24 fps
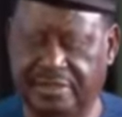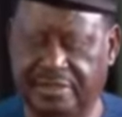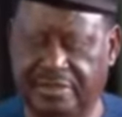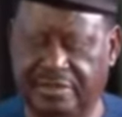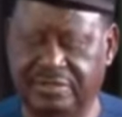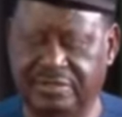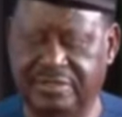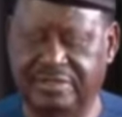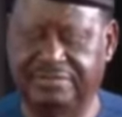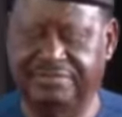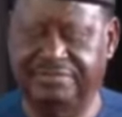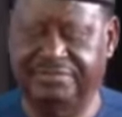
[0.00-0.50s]

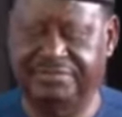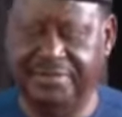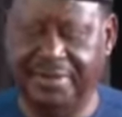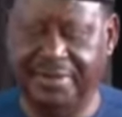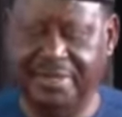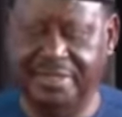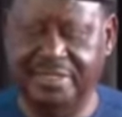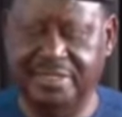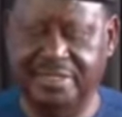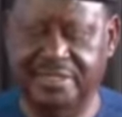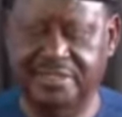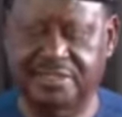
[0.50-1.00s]
of
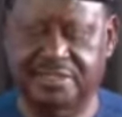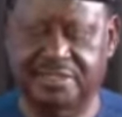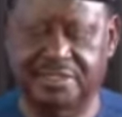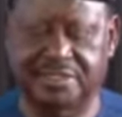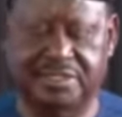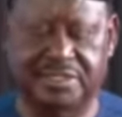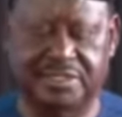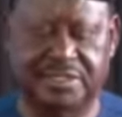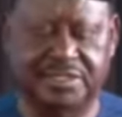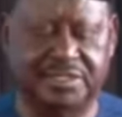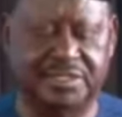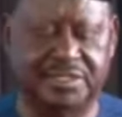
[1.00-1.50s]
defining
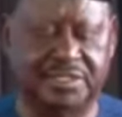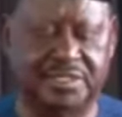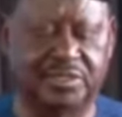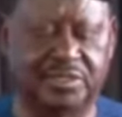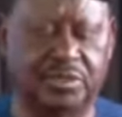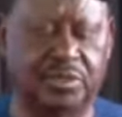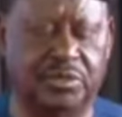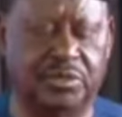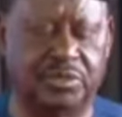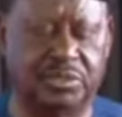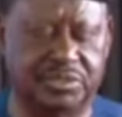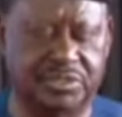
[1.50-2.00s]
strategic
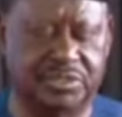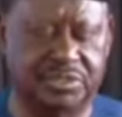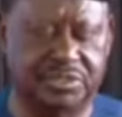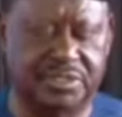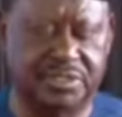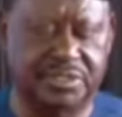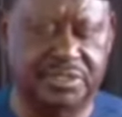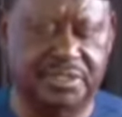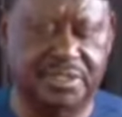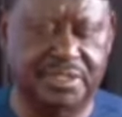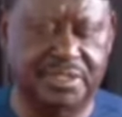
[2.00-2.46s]
goals